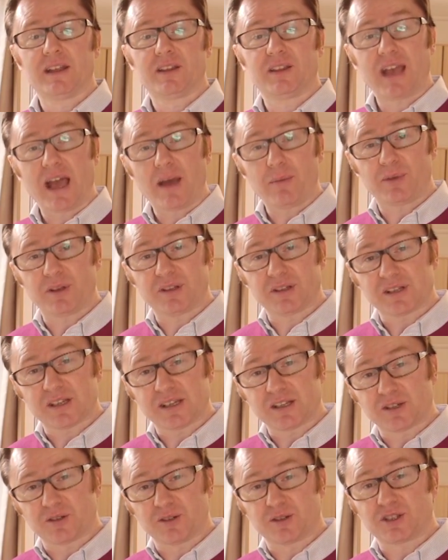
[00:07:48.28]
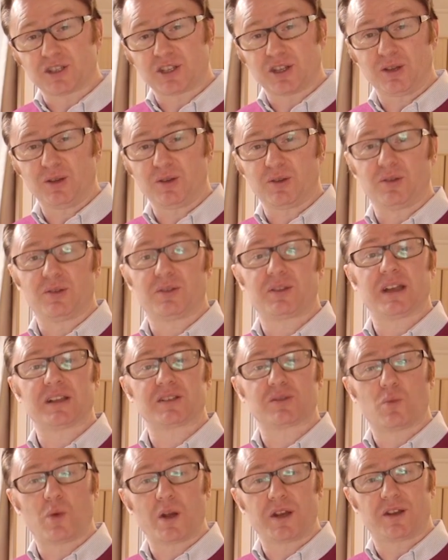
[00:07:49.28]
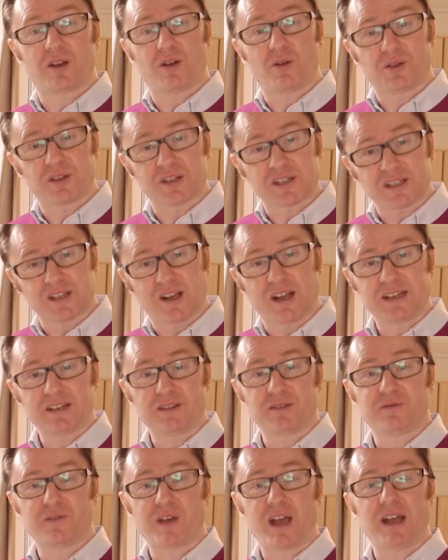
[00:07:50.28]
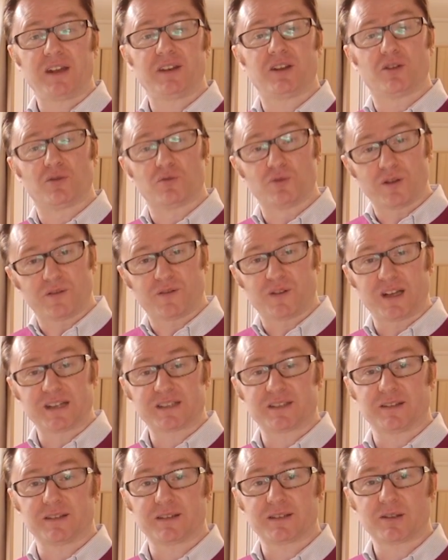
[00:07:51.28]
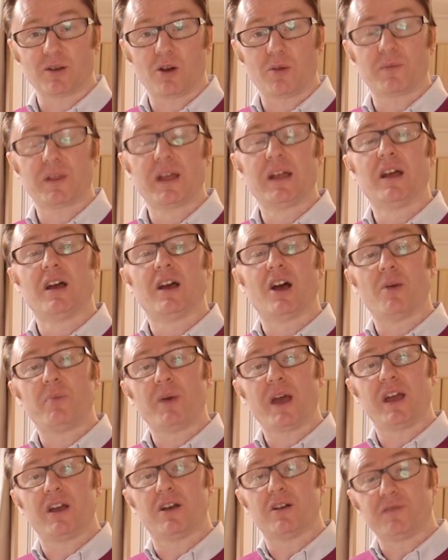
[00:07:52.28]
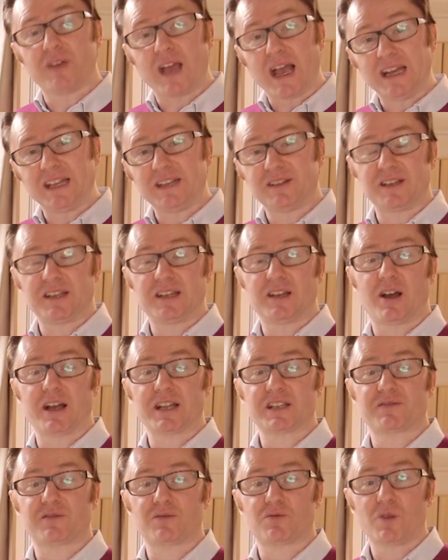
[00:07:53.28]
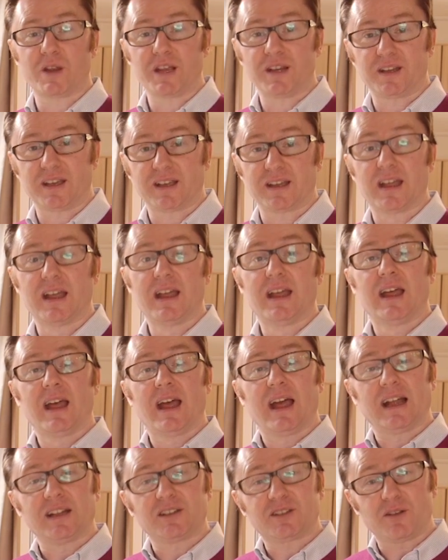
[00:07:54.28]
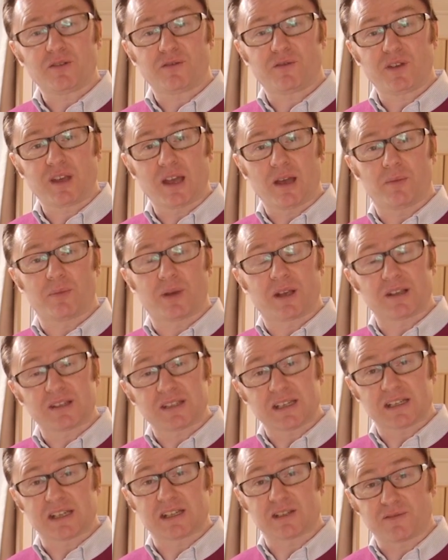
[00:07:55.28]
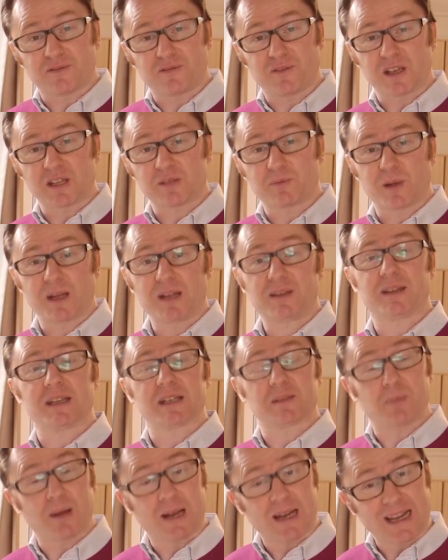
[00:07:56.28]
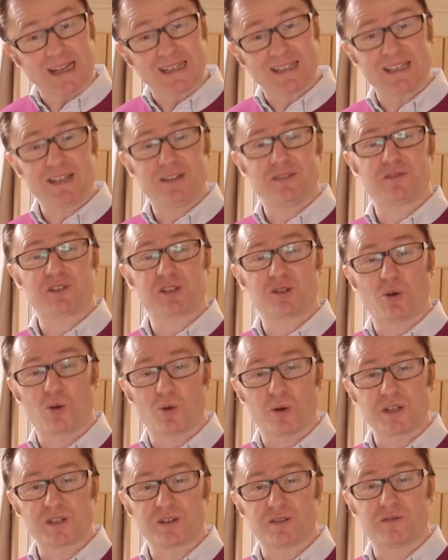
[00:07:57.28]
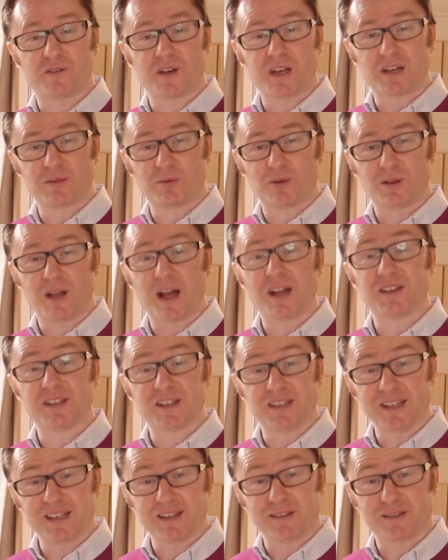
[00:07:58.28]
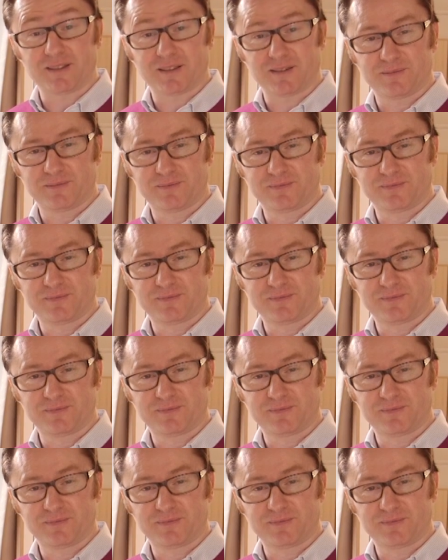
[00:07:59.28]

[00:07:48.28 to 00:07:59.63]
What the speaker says: The ambience is good too. There's a window on the side of the van, a roof light at the top, a pair of LED lights for reading, and don't forget, because this is a fixed bed, there's plenty of storage available underneath.